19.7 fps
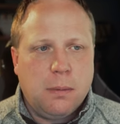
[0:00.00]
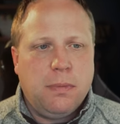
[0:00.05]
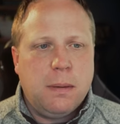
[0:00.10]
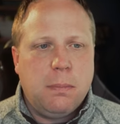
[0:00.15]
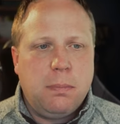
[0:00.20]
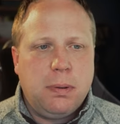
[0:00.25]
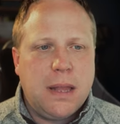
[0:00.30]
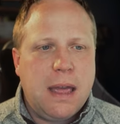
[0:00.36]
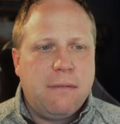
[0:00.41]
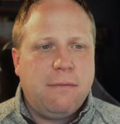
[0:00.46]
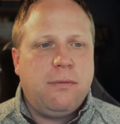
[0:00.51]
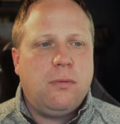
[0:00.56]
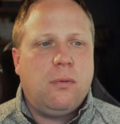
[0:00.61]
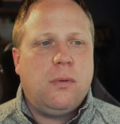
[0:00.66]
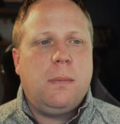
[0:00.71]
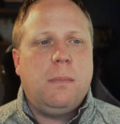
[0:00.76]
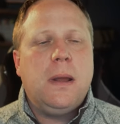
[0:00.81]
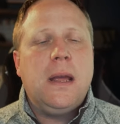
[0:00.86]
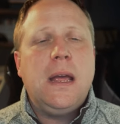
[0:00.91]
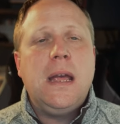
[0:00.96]
the
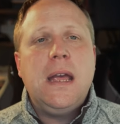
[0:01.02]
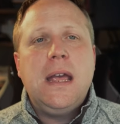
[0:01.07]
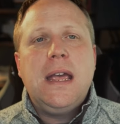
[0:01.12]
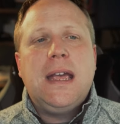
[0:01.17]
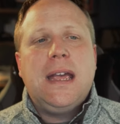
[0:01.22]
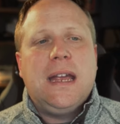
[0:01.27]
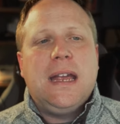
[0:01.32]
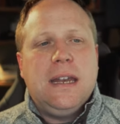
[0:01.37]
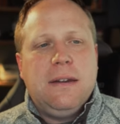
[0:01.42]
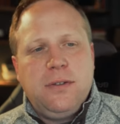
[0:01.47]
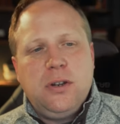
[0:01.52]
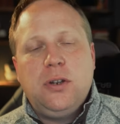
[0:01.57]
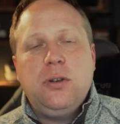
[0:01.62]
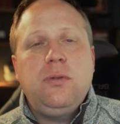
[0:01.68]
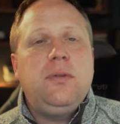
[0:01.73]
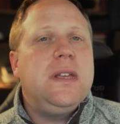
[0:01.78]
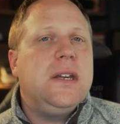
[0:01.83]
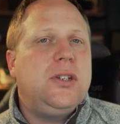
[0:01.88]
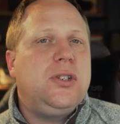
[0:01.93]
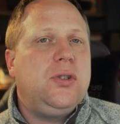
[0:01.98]
platform. And if you do
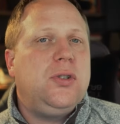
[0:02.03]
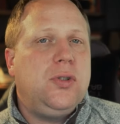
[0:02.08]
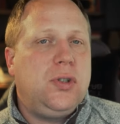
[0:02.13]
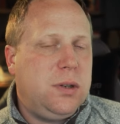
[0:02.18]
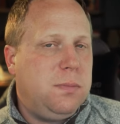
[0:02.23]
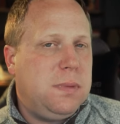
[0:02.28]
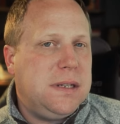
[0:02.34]
this, you should be